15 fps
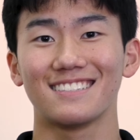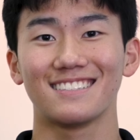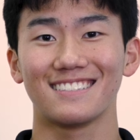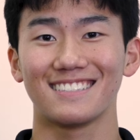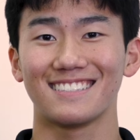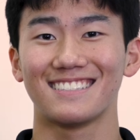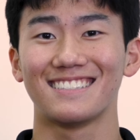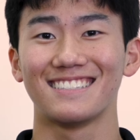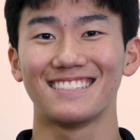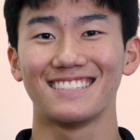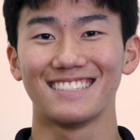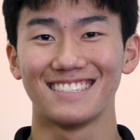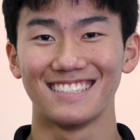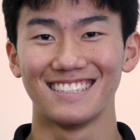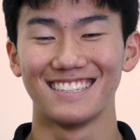
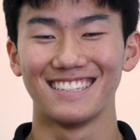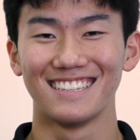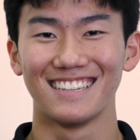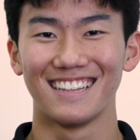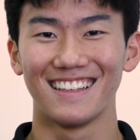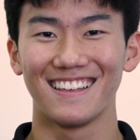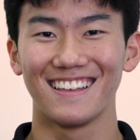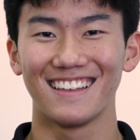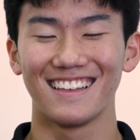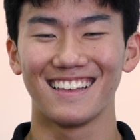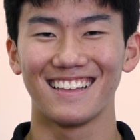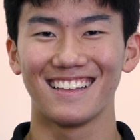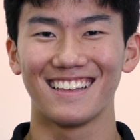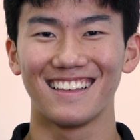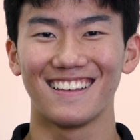
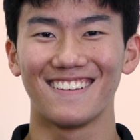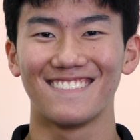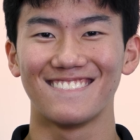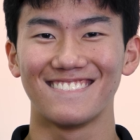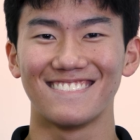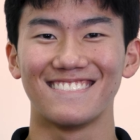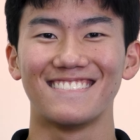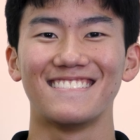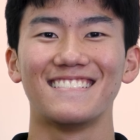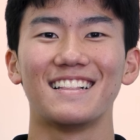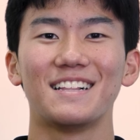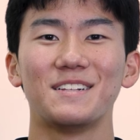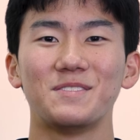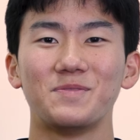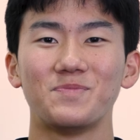
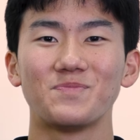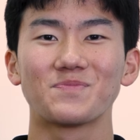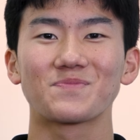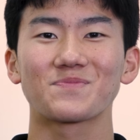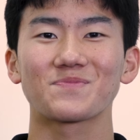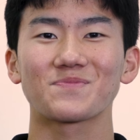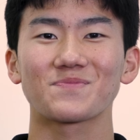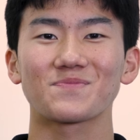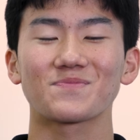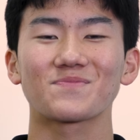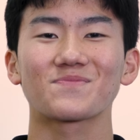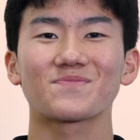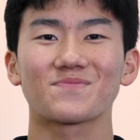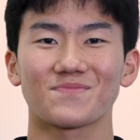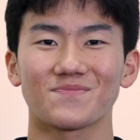
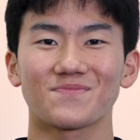The person shown says nothing.